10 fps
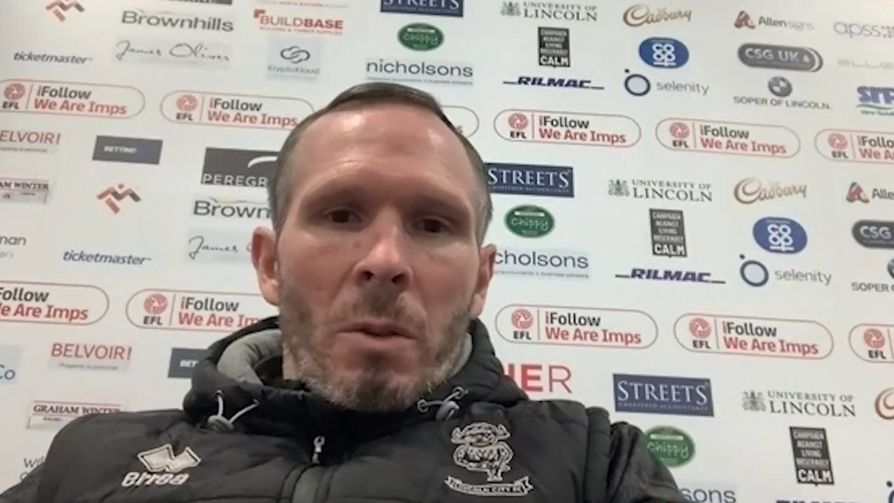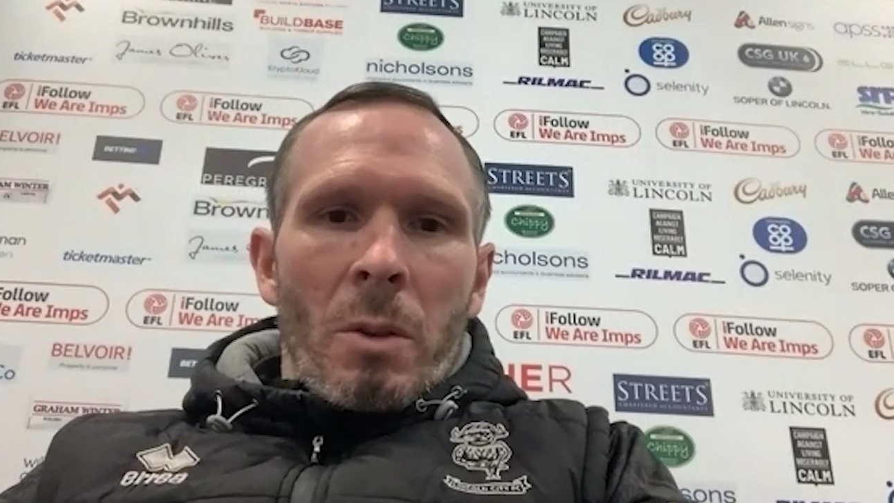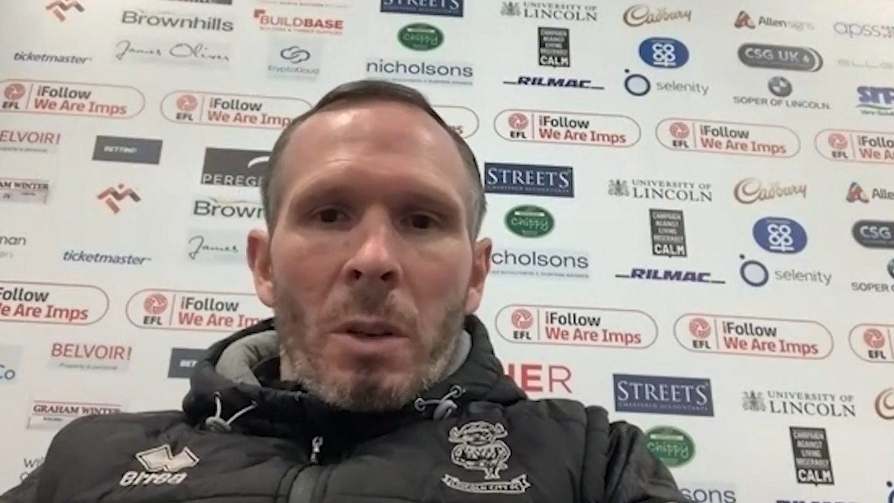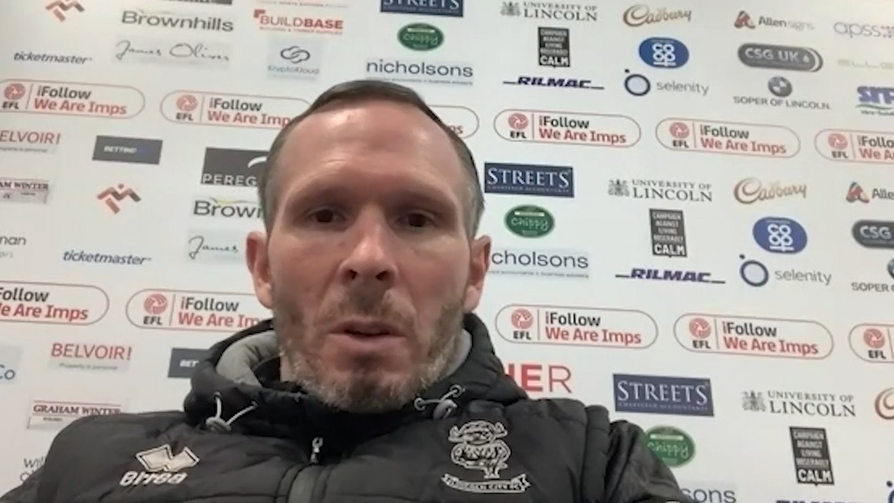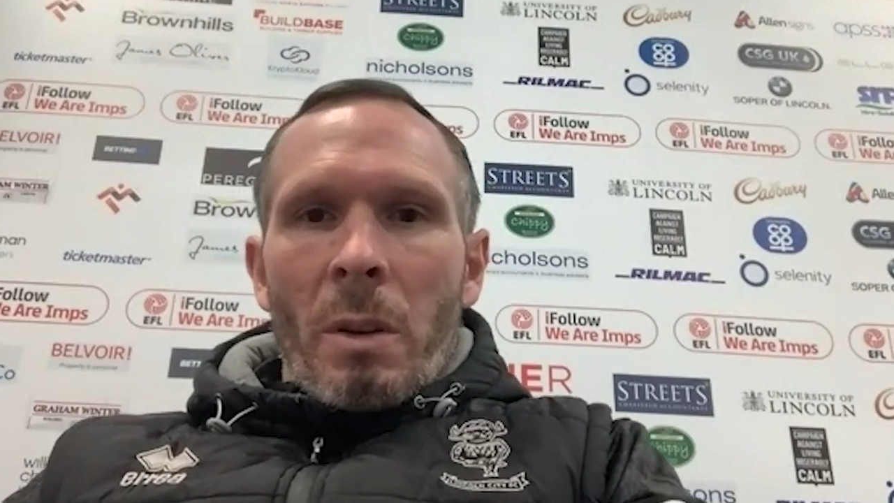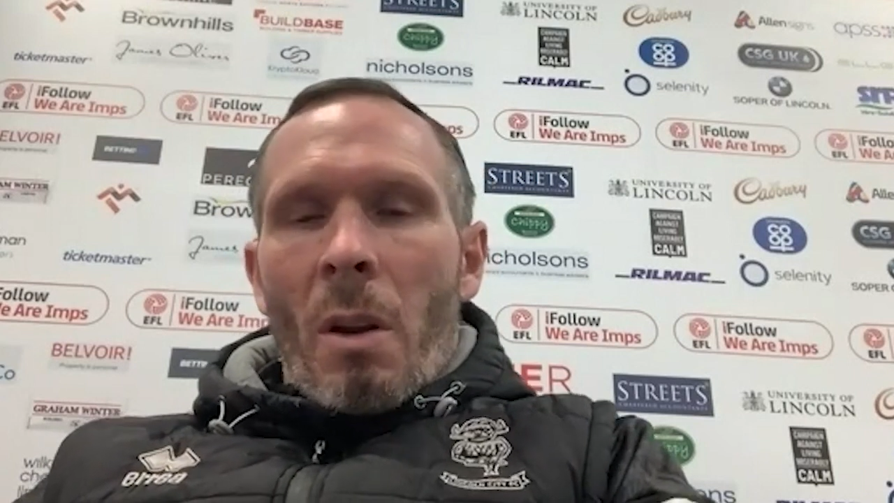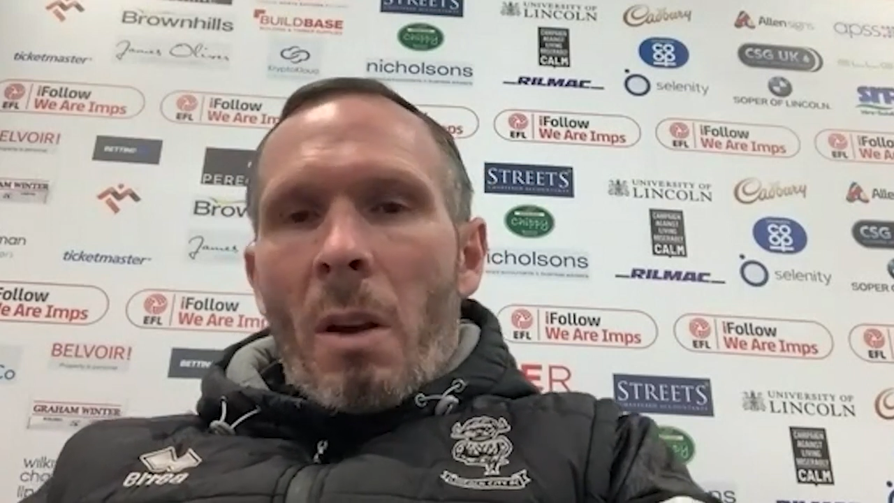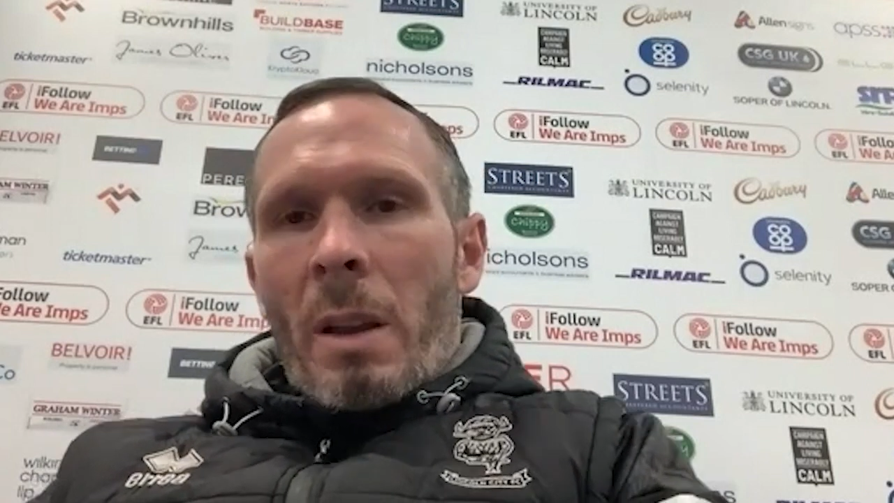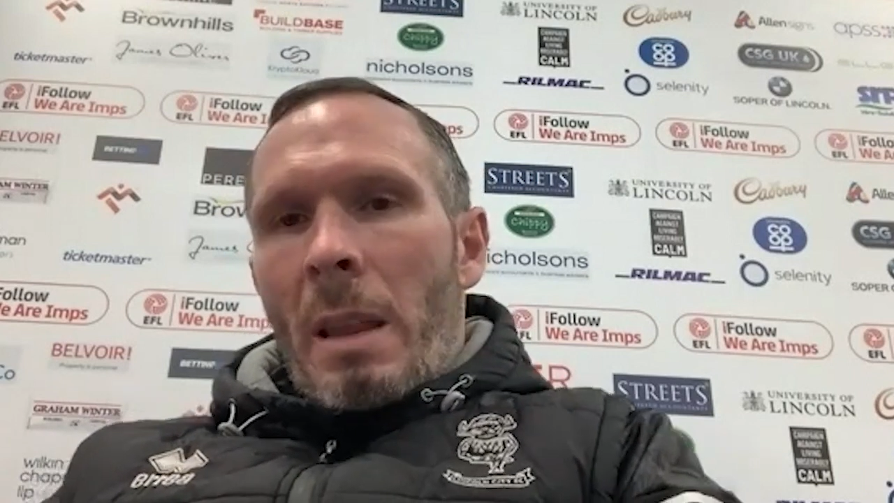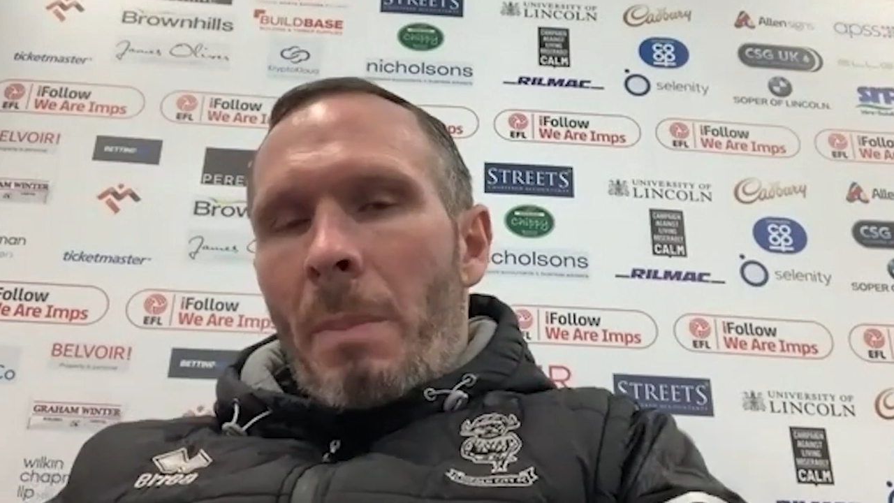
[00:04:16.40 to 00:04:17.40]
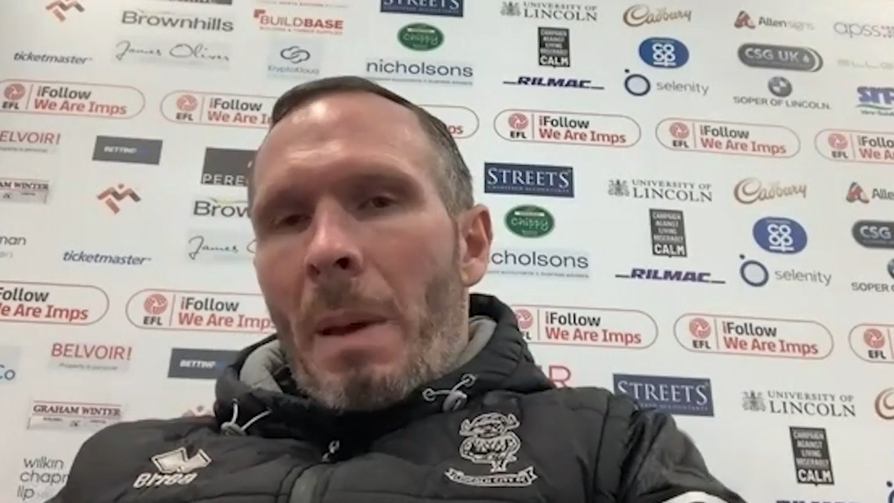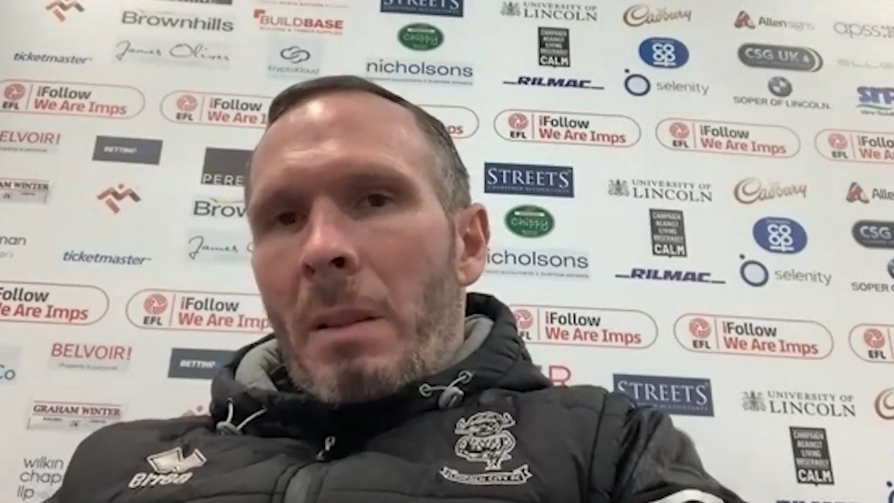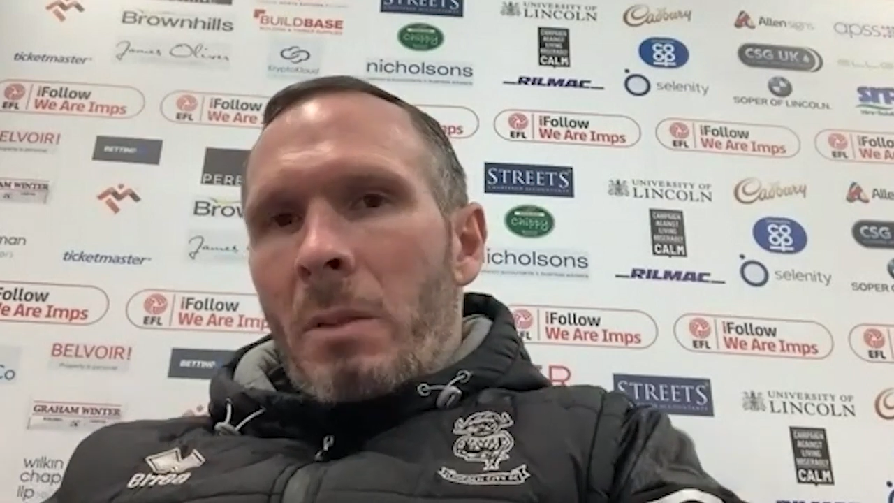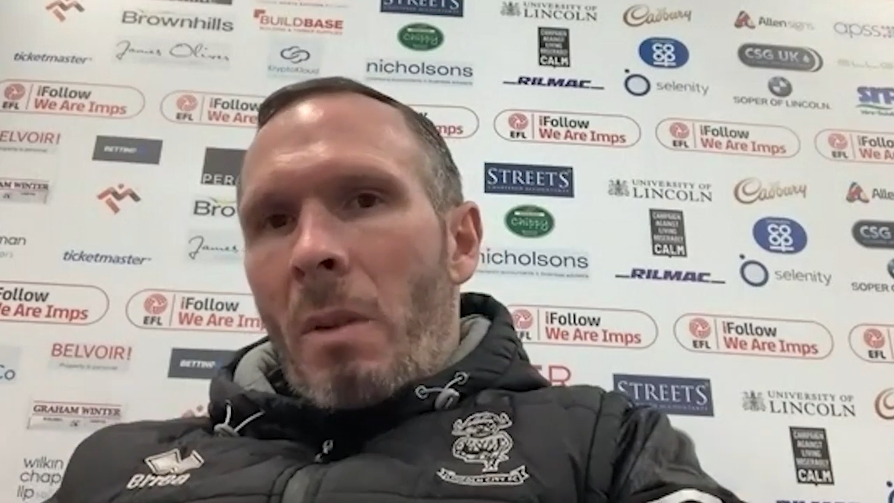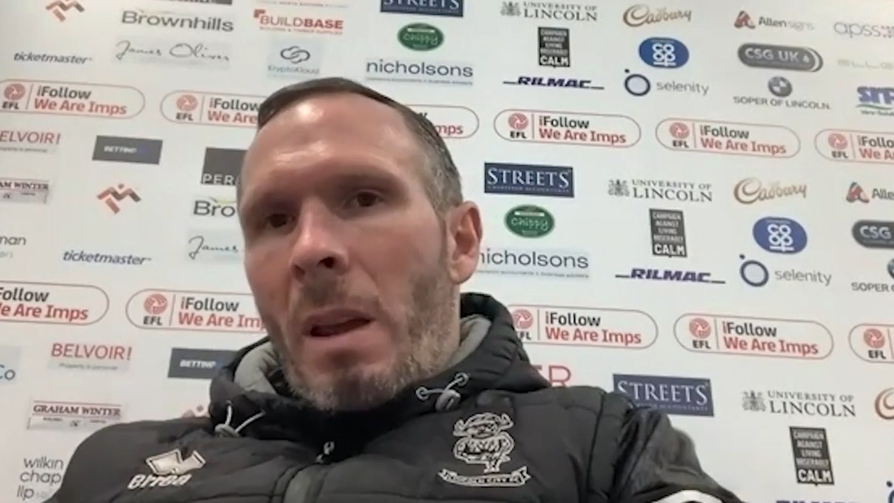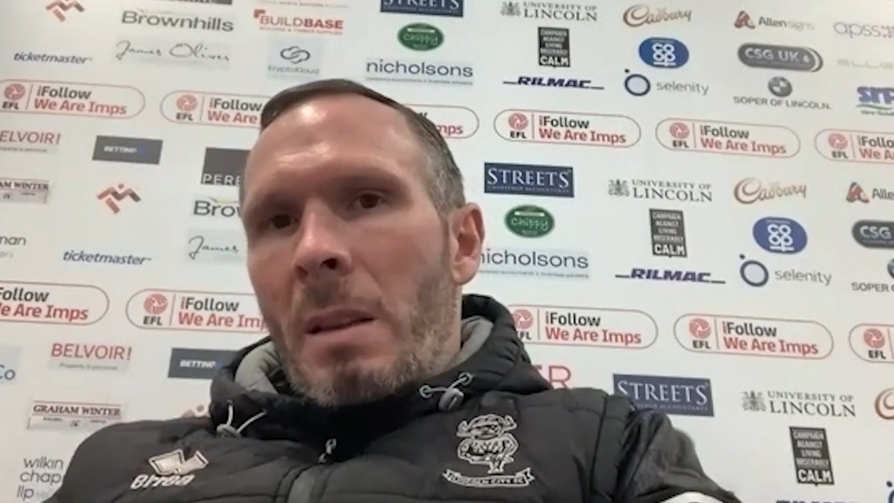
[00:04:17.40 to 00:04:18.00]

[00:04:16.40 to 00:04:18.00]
you know, you've got to get the balance right